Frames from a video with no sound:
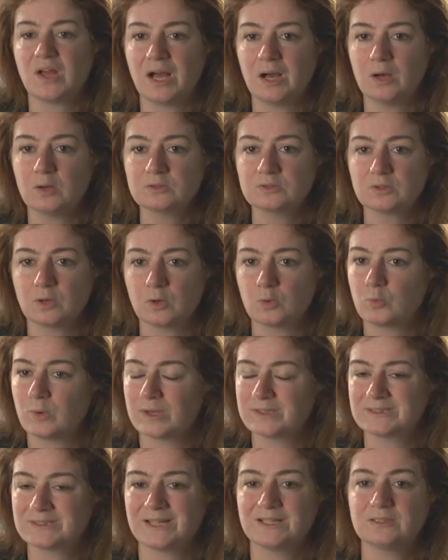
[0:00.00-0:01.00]
out or
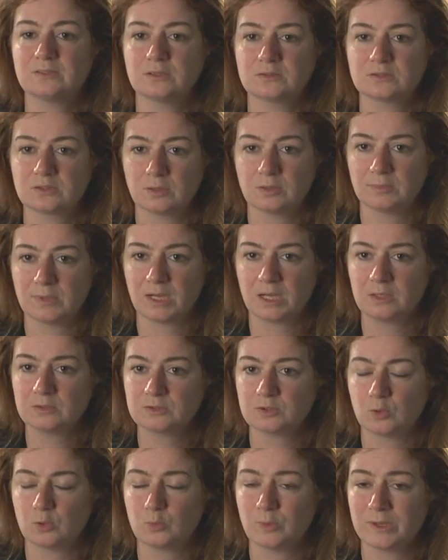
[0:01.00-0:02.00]
what cannot come
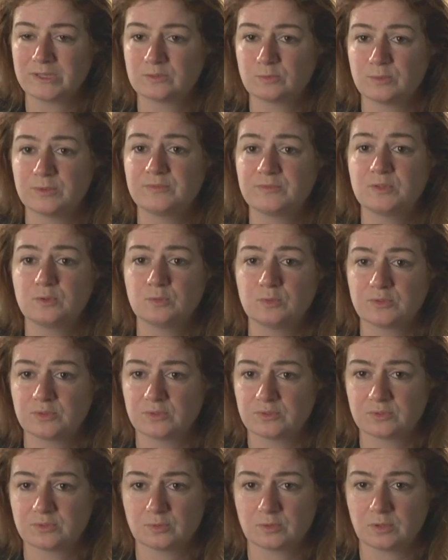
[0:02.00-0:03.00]
out or what
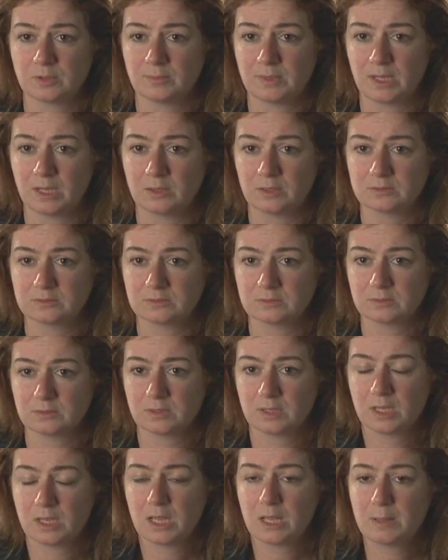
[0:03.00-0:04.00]
refuses to come out
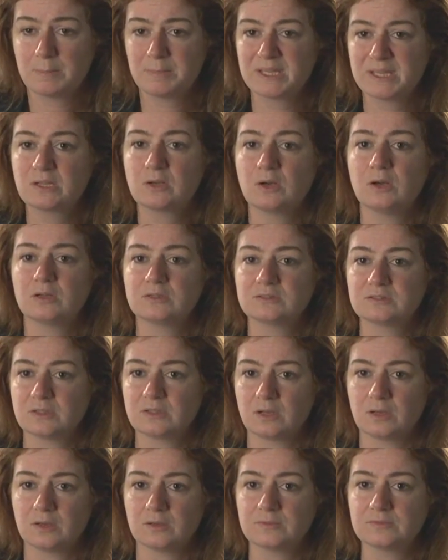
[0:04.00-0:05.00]
because
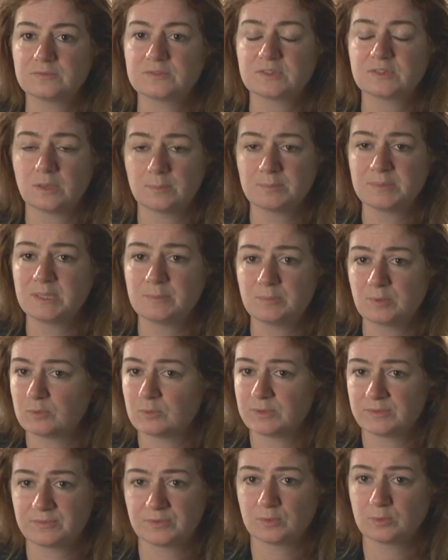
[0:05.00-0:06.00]
of some
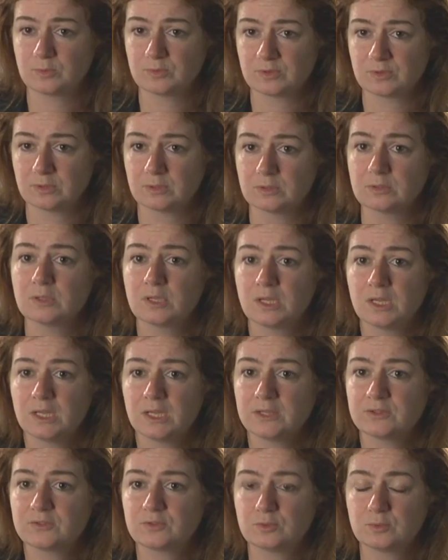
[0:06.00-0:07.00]
people's refusal
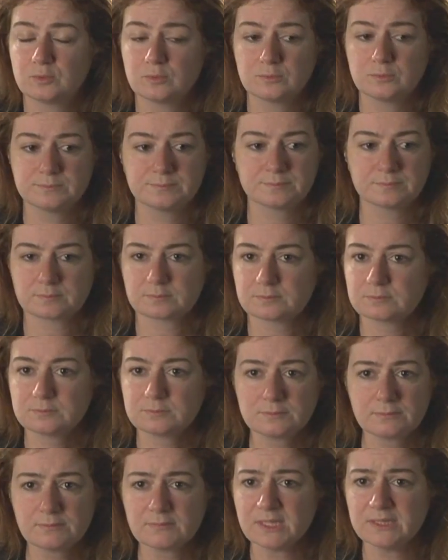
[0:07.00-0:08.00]
to
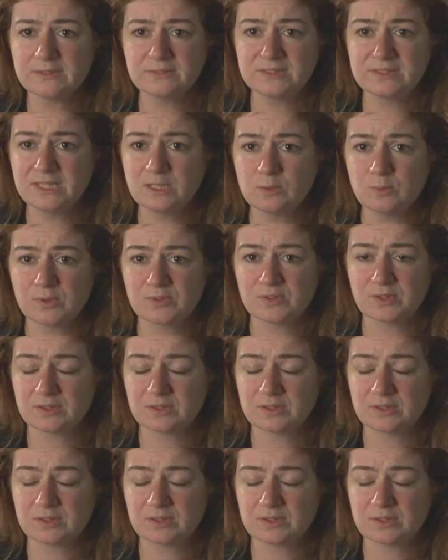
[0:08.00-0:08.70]
deal with